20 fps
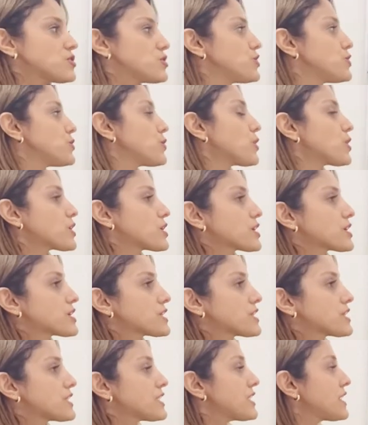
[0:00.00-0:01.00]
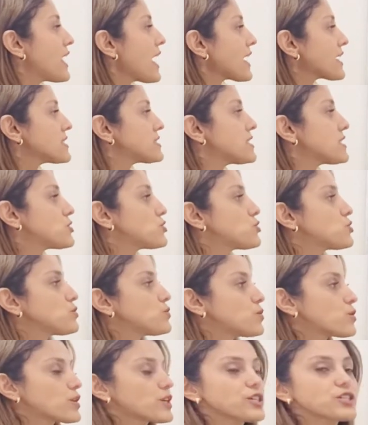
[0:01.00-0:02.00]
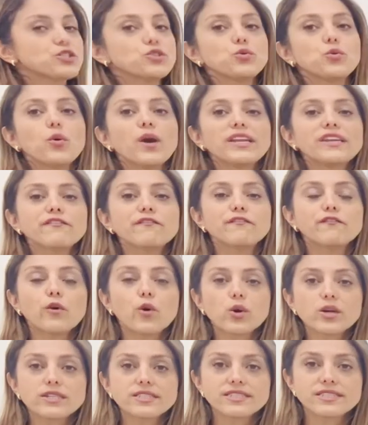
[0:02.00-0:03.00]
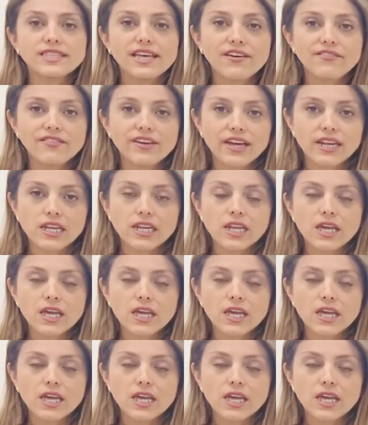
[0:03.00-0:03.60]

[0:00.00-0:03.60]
you are connected to work 24/7.